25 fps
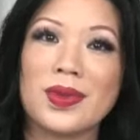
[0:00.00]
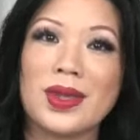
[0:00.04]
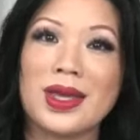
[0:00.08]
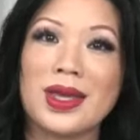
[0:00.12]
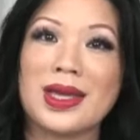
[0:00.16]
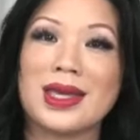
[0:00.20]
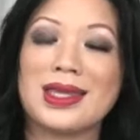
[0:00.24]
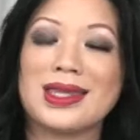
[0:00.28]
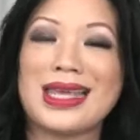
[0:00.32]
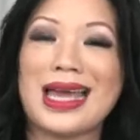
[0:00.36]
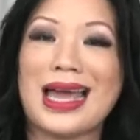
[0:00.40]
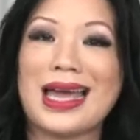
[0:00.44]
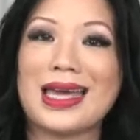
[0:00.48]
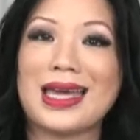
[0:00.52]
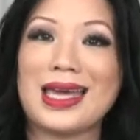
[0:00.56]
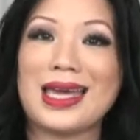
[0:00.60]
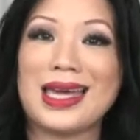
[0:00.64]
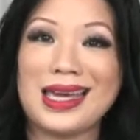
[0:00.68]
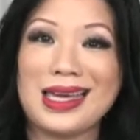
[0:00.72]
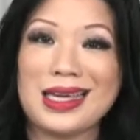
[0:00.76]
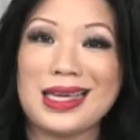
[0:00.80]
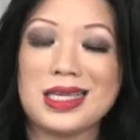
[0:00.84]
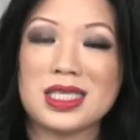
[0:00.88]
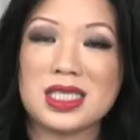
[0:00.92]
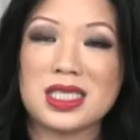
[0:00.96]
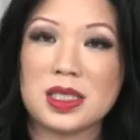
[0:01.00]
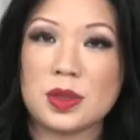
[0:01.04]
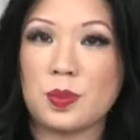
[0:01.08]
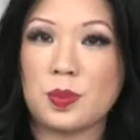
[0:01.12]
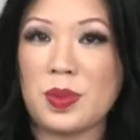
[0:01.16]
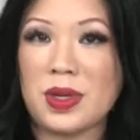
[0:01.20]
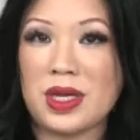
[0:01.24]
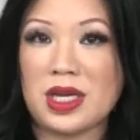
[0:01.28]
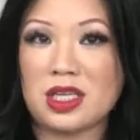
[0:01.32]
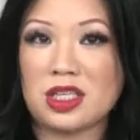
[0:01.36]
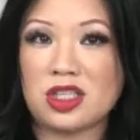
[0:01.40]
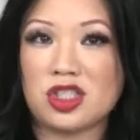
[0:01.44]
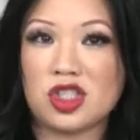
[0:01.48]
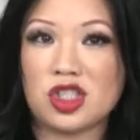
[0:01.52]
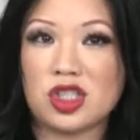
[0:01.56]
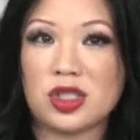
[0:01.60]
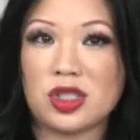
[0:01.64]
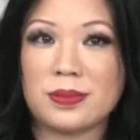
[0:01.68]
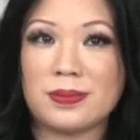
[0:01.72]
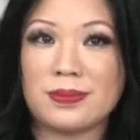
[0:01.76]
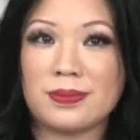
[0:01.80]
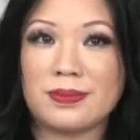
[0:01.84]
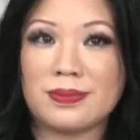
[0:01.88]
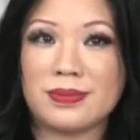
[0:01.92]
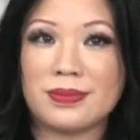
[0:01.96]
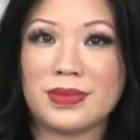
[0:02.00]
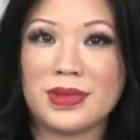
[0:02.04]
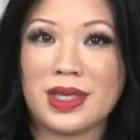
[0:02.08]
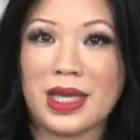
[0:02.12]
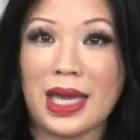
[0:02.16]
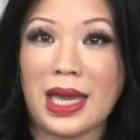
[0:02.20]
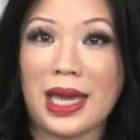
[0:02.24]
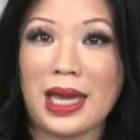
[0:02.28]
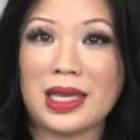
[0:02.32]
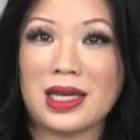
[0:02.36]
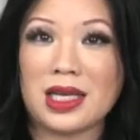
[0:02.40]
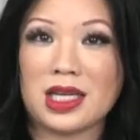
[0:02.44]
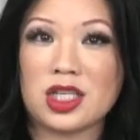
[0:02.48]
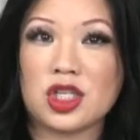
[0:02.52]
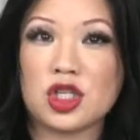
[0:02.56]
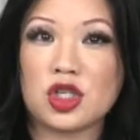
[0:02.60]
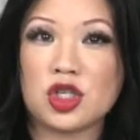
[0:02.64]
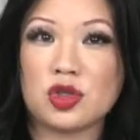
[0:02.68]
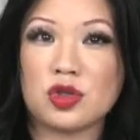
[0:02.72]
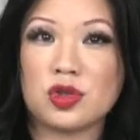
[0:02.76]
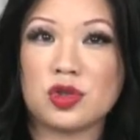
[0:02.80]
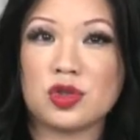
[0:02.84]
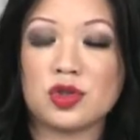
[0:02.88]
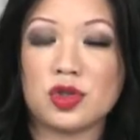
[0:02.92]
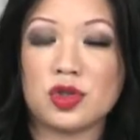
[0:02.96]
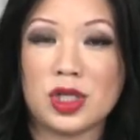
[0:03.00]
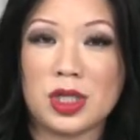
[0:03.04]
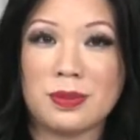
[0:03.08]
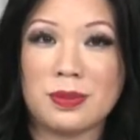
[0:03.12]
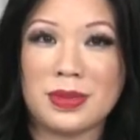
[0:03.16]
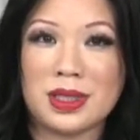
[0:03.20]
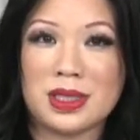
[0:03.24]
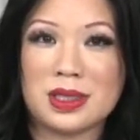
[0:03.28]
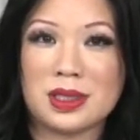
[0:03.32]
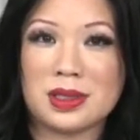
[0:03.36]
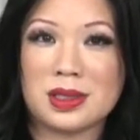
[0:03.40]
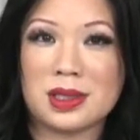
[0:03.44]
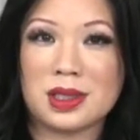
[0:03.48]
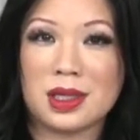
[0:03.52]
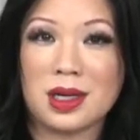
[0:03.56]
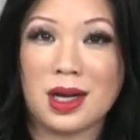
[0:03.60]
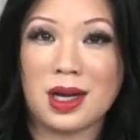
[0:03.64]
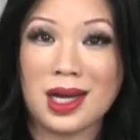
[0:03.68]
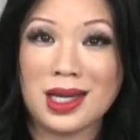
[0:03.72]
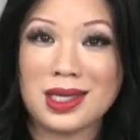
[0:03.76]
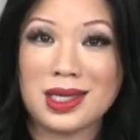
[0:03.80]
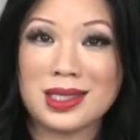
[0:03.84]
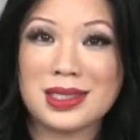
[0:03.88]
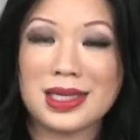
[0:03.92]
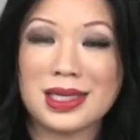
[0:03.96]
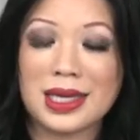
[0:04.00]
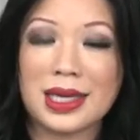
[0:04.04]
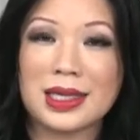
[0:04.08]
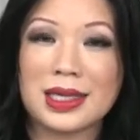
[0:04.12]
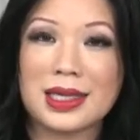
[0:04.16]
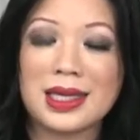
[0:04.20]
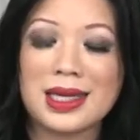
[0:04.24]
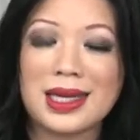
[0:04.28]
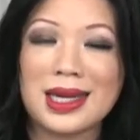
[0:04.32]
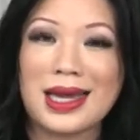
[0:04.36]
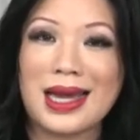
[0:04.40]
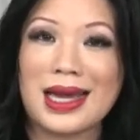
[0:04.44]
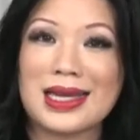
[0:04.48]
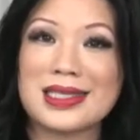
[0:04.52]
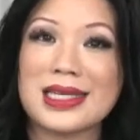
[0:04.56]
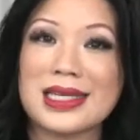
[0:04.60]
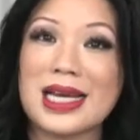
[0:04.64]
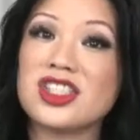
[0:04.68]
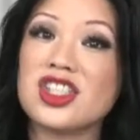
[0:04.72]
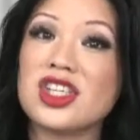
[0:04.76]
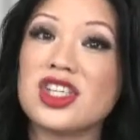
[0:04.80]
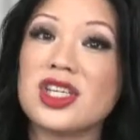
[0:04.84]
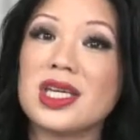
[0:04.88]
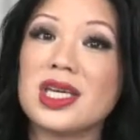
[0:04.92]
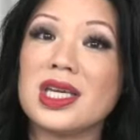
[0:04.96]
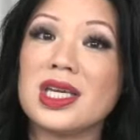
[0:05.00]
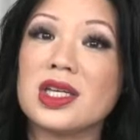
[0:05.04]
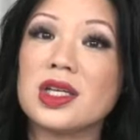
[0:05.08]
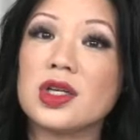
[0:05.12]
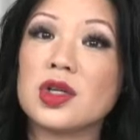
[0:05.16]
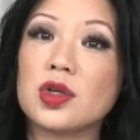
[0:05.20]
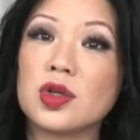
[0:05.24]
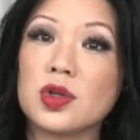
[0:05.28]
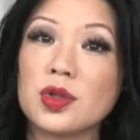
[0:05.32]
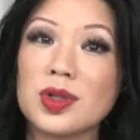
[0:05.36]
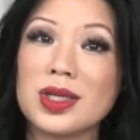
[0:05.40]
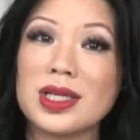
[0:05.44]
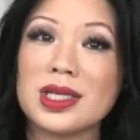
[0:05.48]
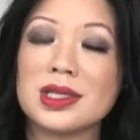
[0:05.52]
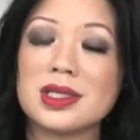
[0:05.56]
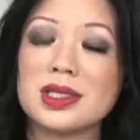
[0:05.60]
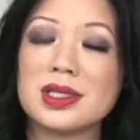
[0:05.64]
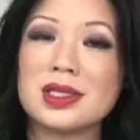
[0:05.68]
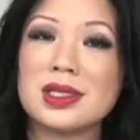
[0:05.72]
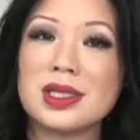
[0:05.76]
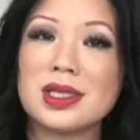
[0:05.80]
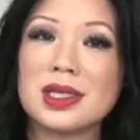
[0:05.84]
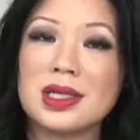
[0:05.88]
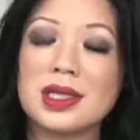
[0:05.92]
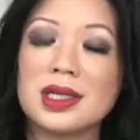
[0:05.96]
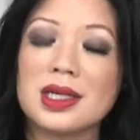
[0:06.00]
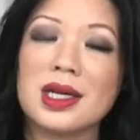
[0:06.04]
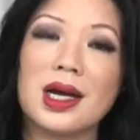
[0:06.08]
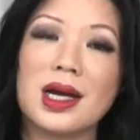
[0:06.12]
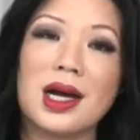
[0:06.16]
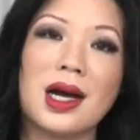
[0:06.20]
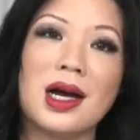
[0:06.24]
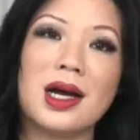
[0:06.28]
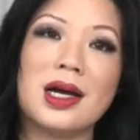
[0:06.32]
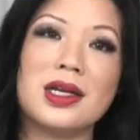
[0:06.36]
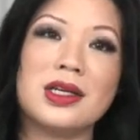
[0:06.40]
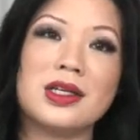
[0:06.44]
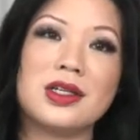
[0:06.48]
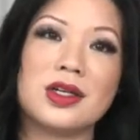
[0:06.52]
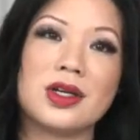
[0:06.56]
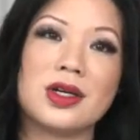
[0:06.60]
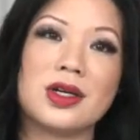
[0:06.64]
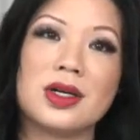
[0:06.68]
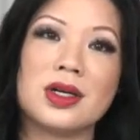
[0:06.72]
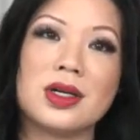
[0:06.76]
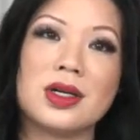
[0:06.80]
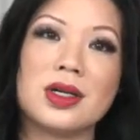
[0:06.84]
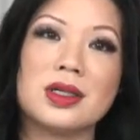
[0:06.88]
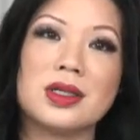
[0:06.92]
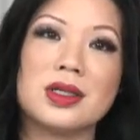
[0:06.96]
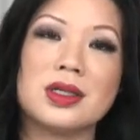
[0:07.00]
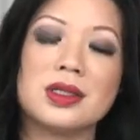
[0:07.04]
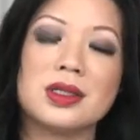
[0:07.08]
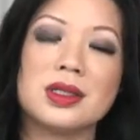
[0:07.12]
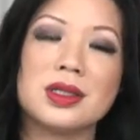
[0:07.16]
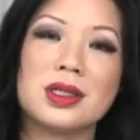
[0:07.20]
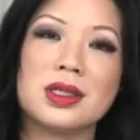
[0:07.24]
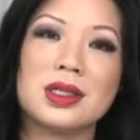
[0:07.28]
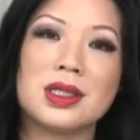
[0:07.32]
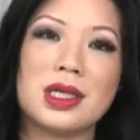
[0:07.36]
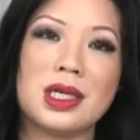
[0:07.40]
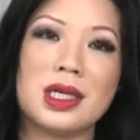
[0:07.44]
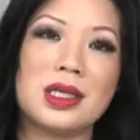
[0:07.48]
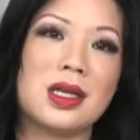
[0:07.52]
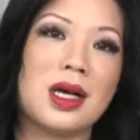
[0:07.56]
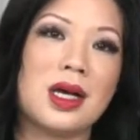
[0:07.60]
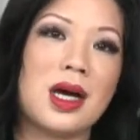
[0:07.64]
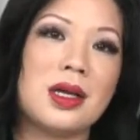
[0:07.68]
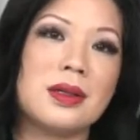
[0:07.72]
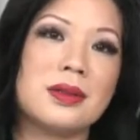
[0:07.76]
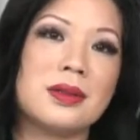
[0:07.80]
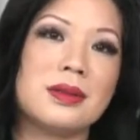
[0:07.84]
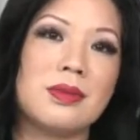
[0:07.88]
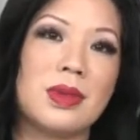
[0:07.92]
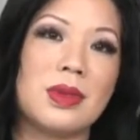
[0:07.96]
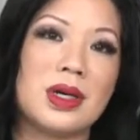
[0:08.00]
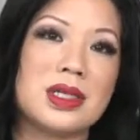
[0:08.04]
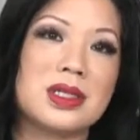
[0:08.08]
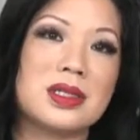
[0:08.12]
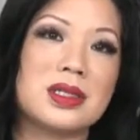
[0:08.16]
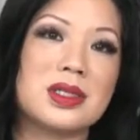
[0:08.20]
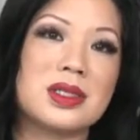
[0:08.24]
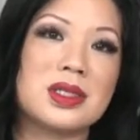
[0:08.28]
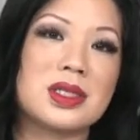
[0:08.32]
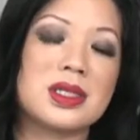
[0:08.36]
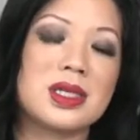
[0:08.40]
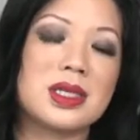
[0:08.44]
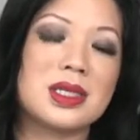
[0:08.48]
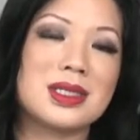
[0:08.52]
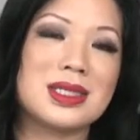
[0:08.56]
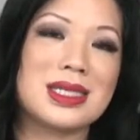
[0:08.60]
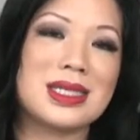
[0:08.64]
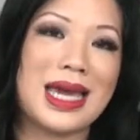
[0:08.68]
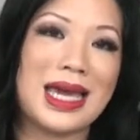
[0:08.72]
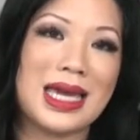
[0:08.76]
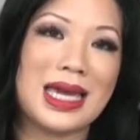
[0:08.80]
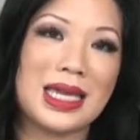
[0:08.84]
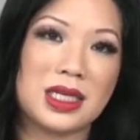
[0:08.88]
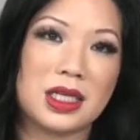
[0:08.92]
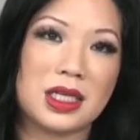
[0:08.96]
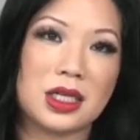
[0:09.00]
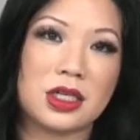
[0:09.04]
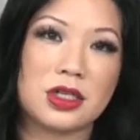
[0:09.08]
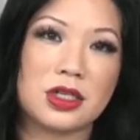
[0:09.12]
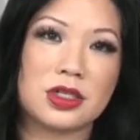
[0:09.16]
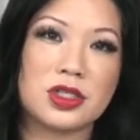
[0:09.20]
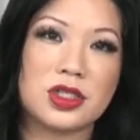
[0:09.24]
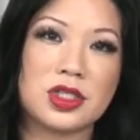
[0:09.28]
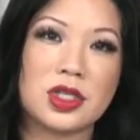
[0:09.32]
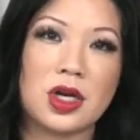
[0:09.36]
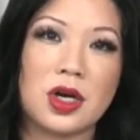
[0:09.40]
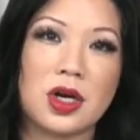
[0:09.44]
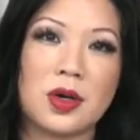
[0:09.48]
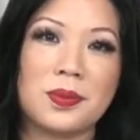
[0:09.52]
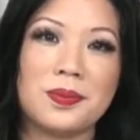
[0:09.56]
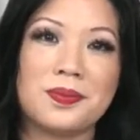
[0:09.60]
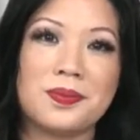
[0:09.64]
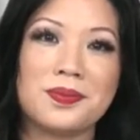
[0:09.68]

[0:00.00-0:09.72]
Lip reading: that hate speech and extremist content has actually increased under Elon Musk's tenure. So